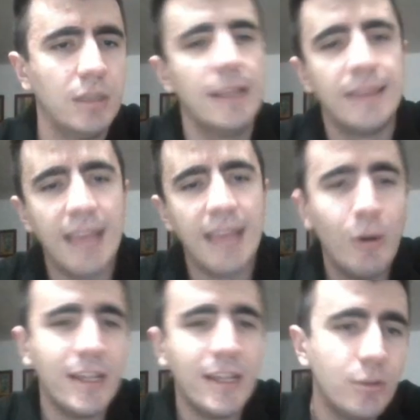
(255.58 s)

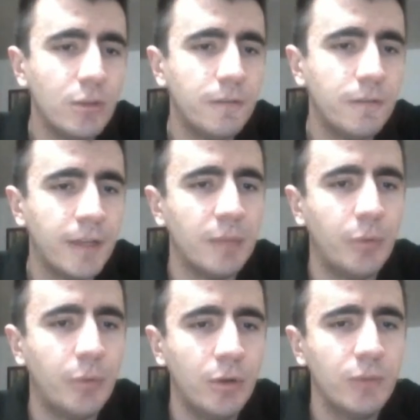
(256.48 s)
Now I need to defend the
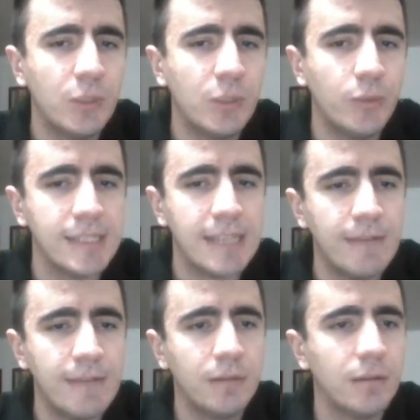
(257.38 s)
pawn with queen
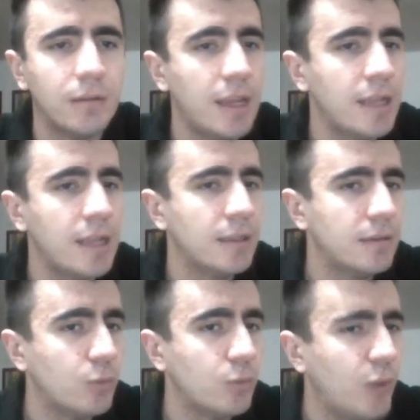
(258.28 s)
e7, and
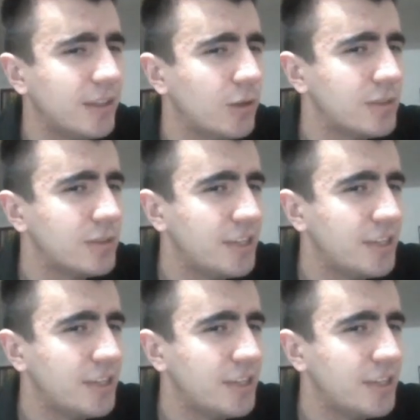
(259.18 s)
white goes knight